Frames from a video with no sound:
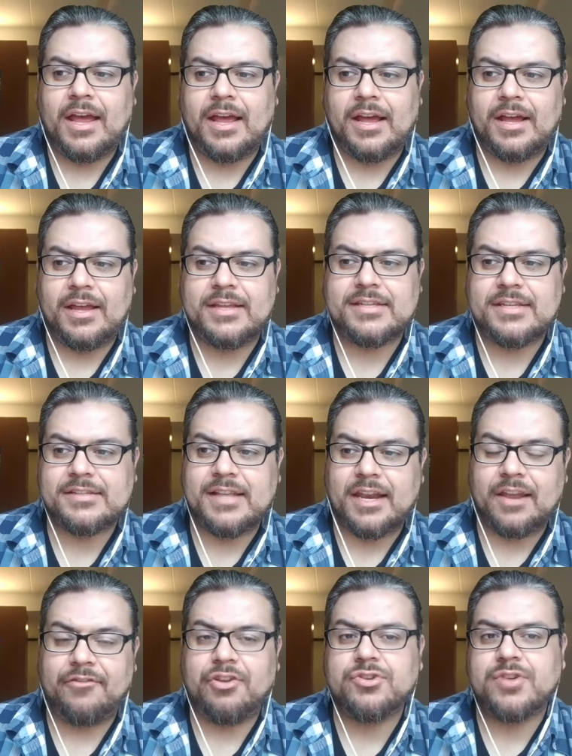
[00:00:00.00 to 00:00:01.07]
Uh, he says
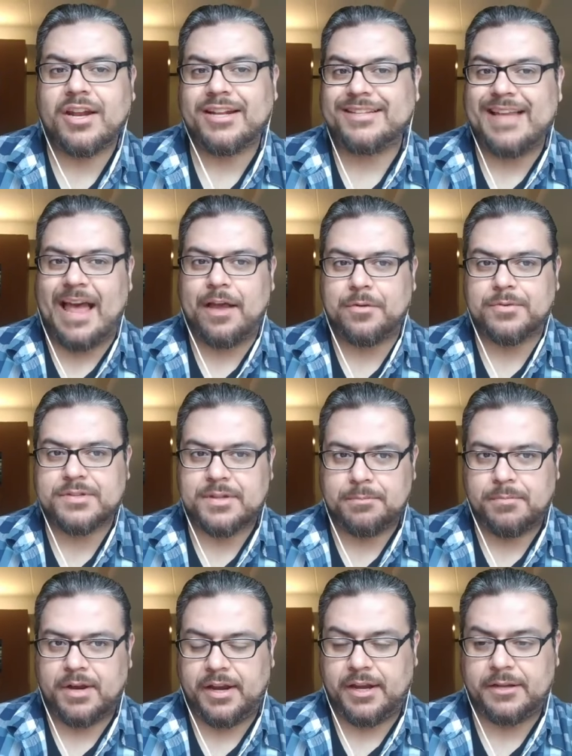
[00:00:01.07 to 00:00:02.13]
that if you try to tackle
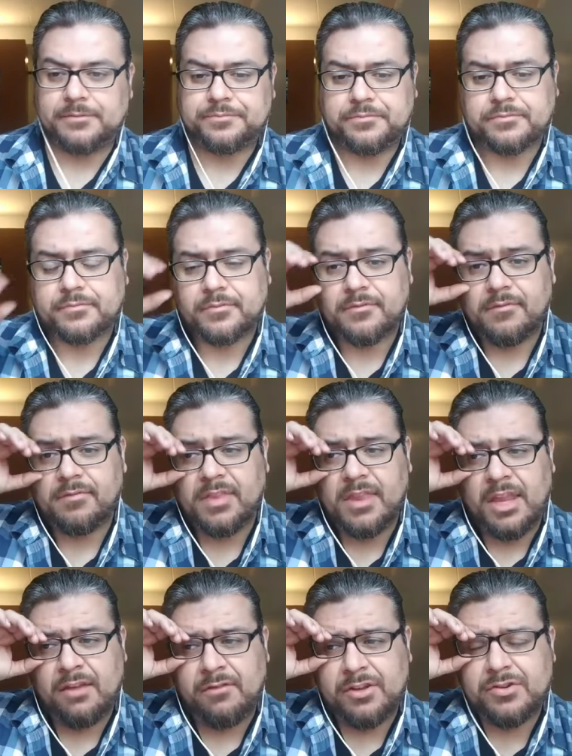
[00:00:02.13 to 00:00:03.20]
somebody
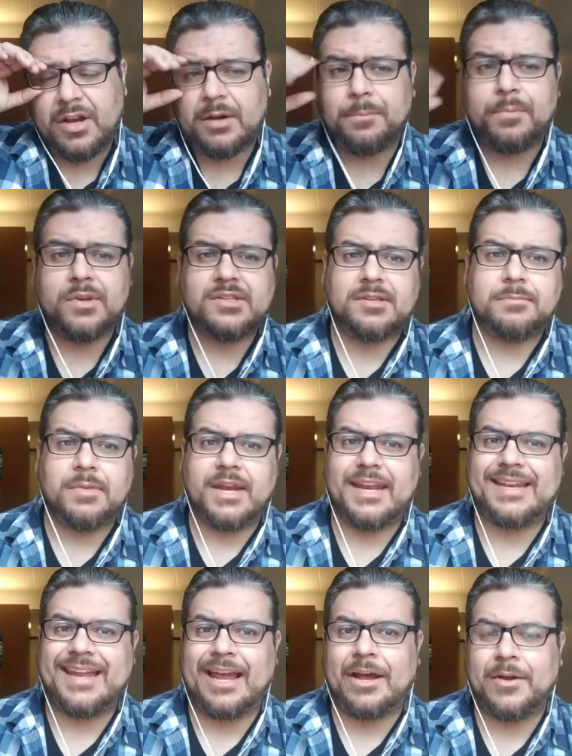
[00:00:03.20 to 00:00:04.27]
if you try to put
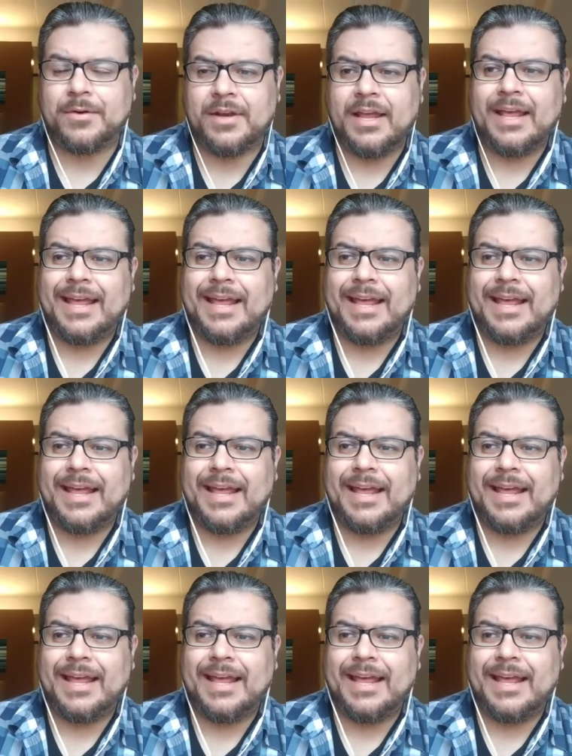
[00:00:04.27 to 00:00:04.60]
somebody down